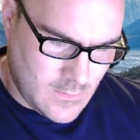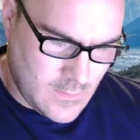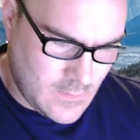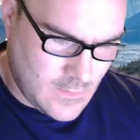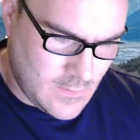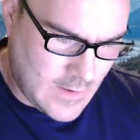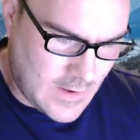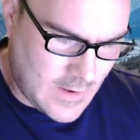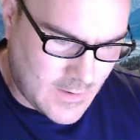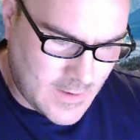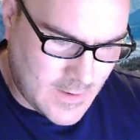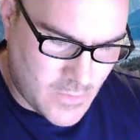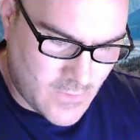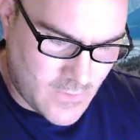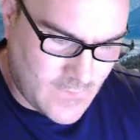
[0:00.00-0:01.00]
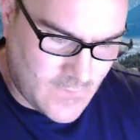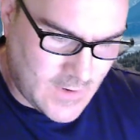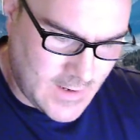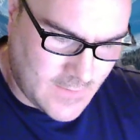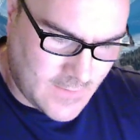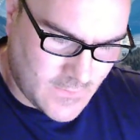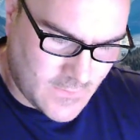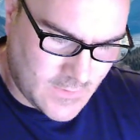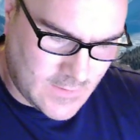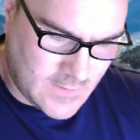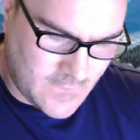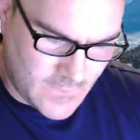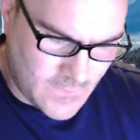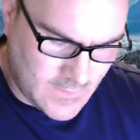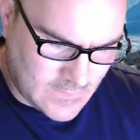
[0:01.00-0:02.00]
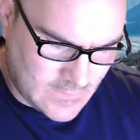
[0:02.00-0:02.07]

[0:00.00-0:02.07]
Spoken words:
How did I provide for the different